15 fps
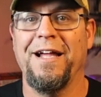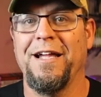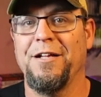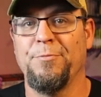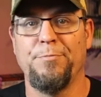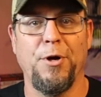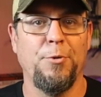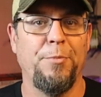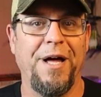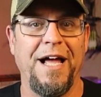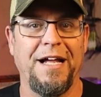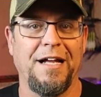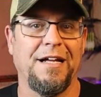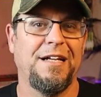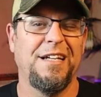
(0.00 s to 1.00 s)
bow back and
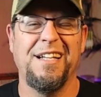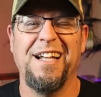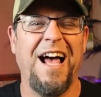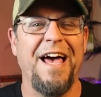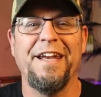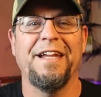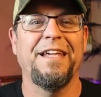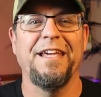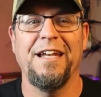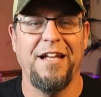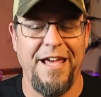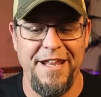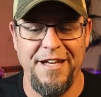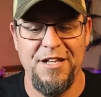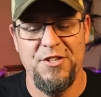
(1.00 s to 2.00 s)
kind of get at
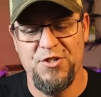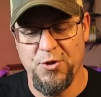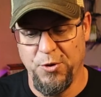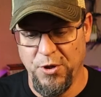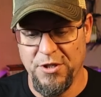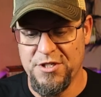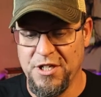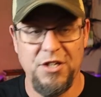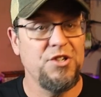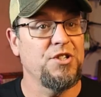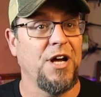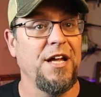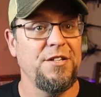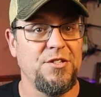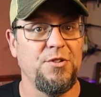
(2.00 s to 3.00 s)
it. And so you can see
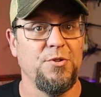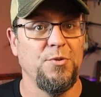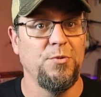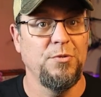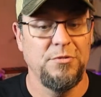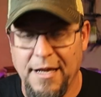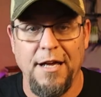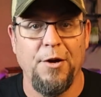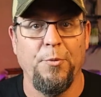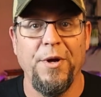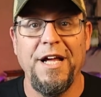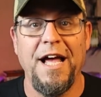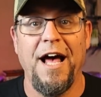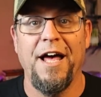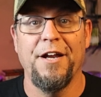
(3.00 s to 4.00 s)
shot 2, we
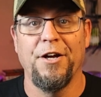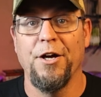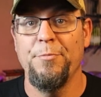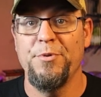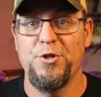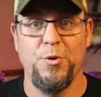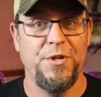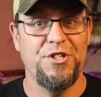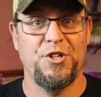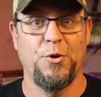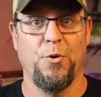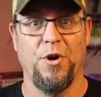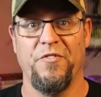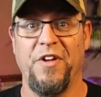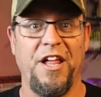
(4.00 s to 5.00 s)
got up to a score
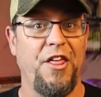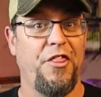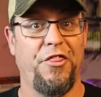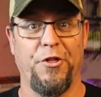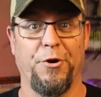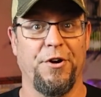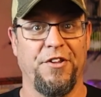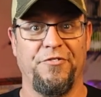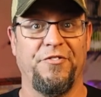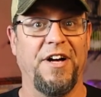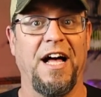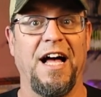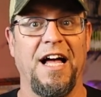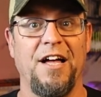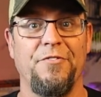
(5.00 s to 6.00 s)
of a
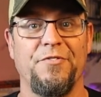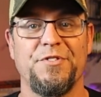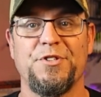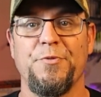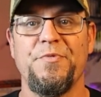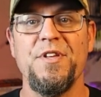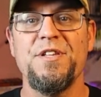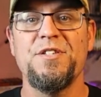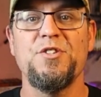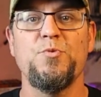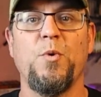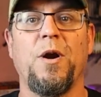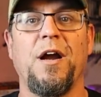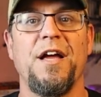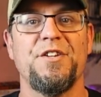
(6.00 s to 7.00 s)
35. So this is
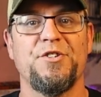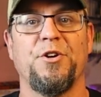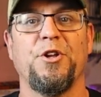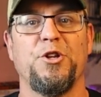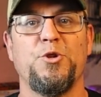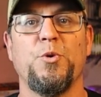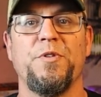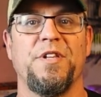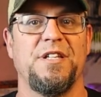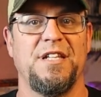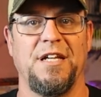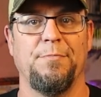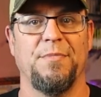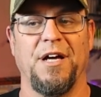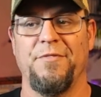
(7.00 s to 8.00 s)
where I started doing the
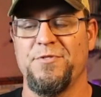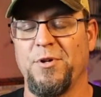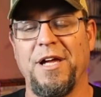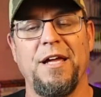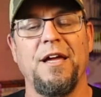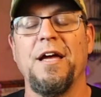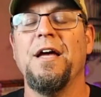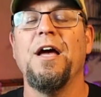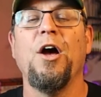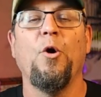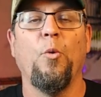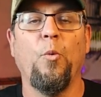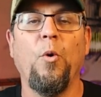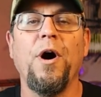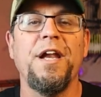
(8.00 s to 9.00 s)
deep dives. Okay,
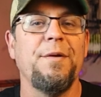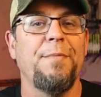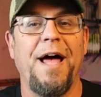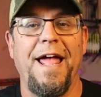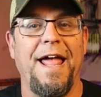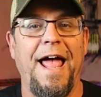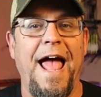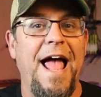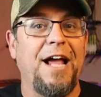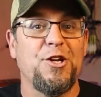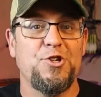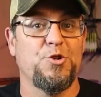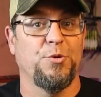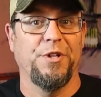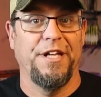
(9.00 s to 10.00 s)
what am I
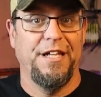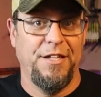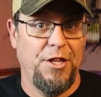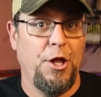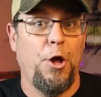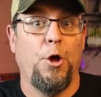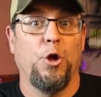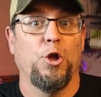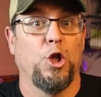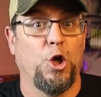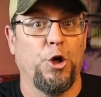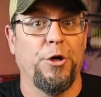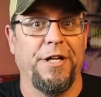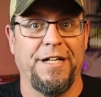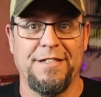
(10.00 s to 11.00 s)
actually
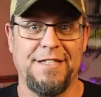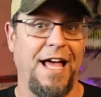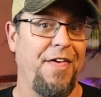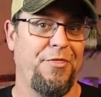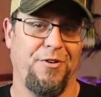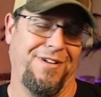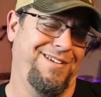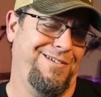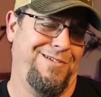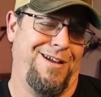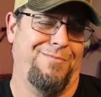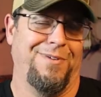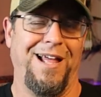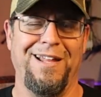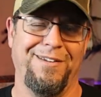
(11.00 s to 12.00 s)
learning? Because I thought,
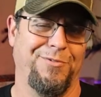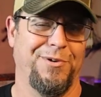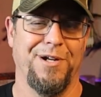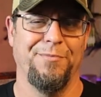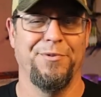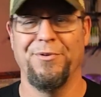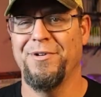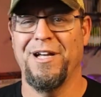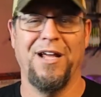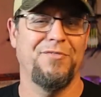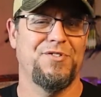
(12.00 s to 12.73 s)
I know what I'm doing. I've